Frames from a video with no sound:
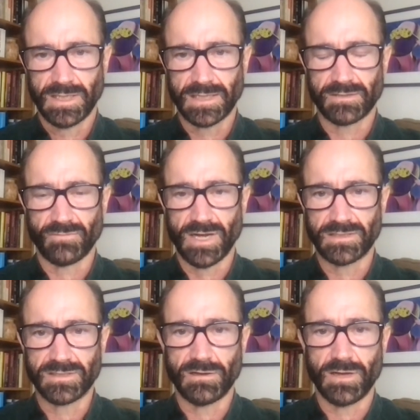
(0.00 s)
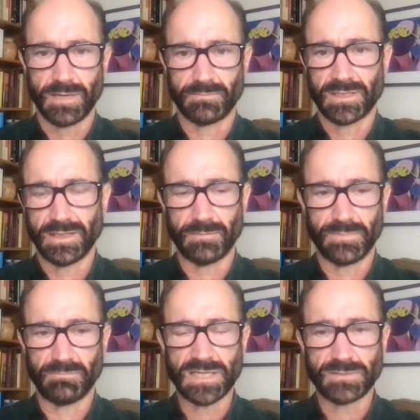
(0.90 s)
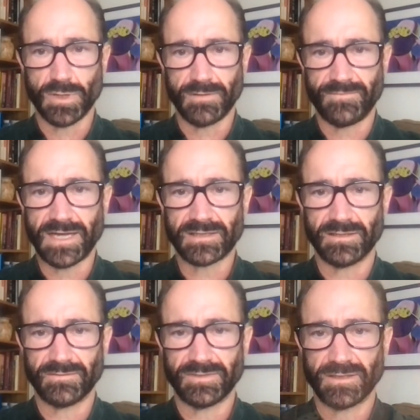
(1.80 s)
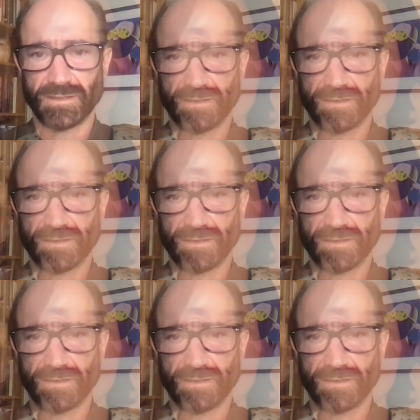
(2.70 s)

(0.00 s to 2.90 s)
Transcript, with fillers: at the right time. Yeah, be much more effective.